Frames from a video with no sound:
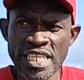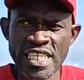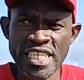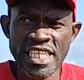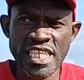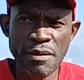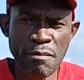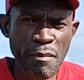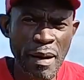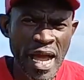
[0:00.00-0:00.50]

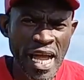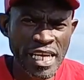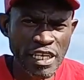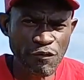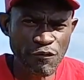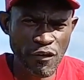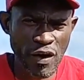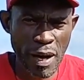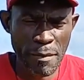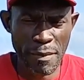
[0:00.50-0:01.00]
the mad
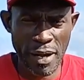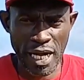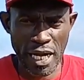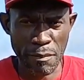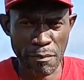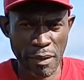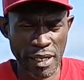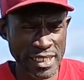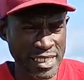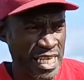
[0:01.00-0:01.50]
farmer
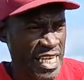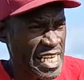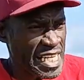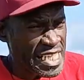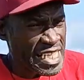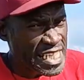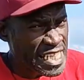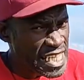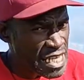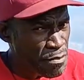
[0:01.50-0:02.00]
kapwata
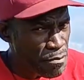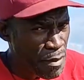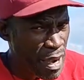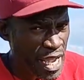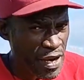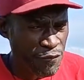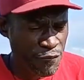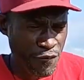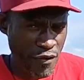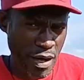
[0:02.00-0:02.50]
the
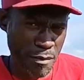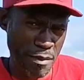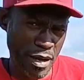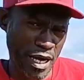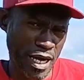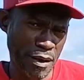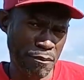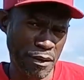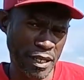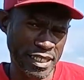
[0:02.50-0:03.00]
mad farmer
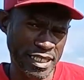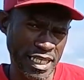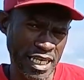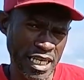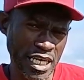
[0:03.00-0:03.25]
kapwata